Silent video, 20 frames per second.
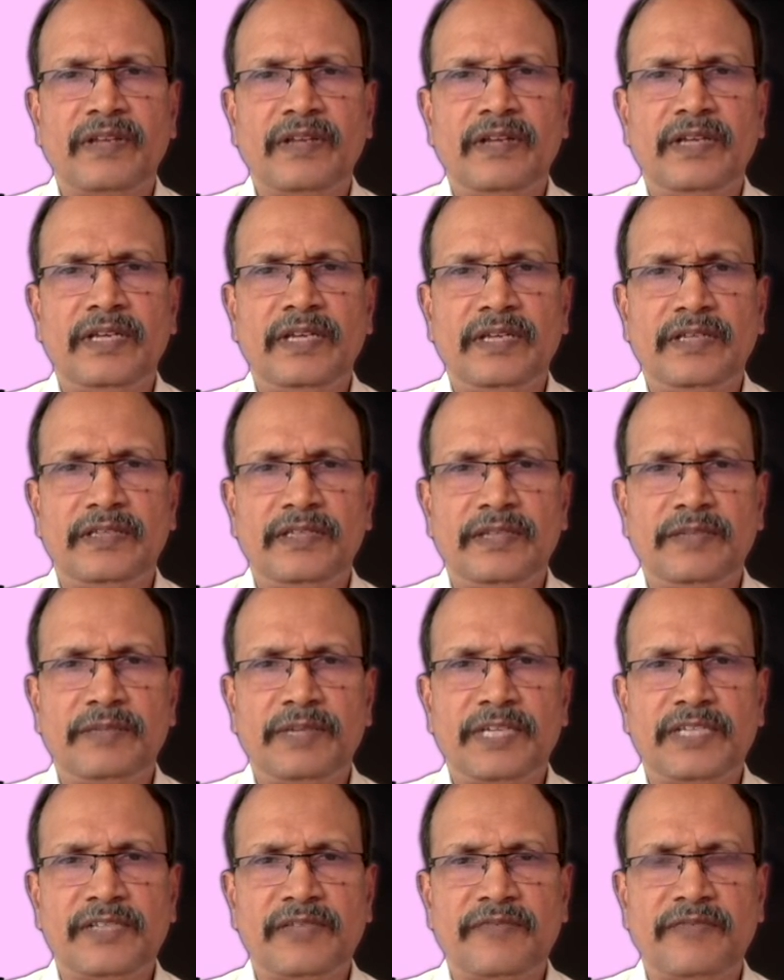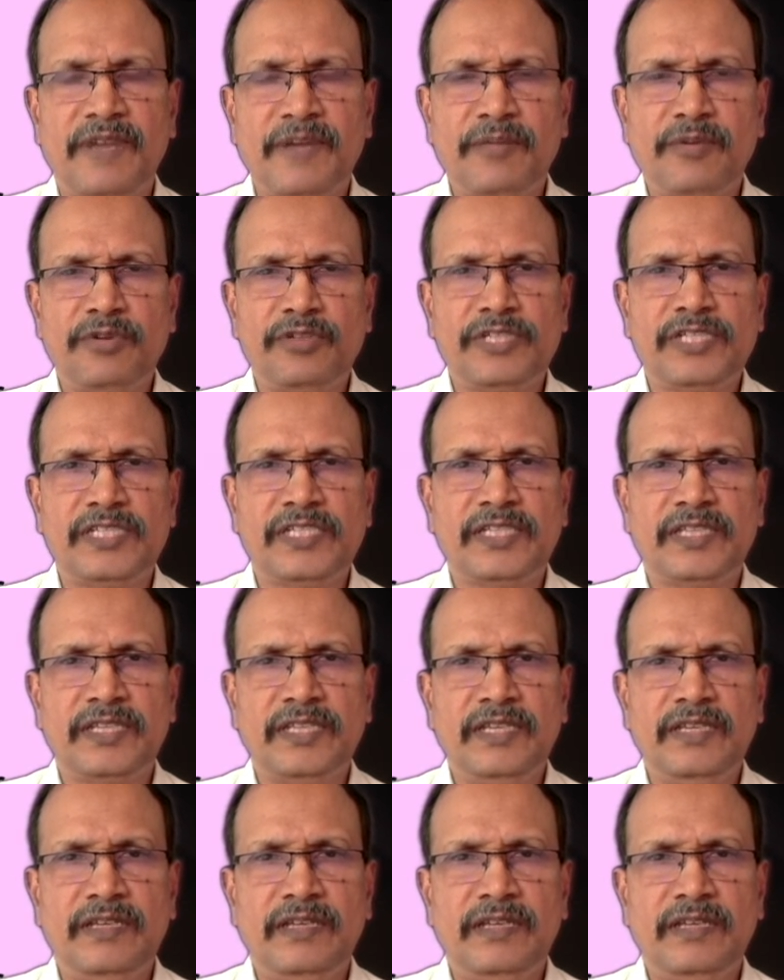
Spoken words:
because of fibrosis in the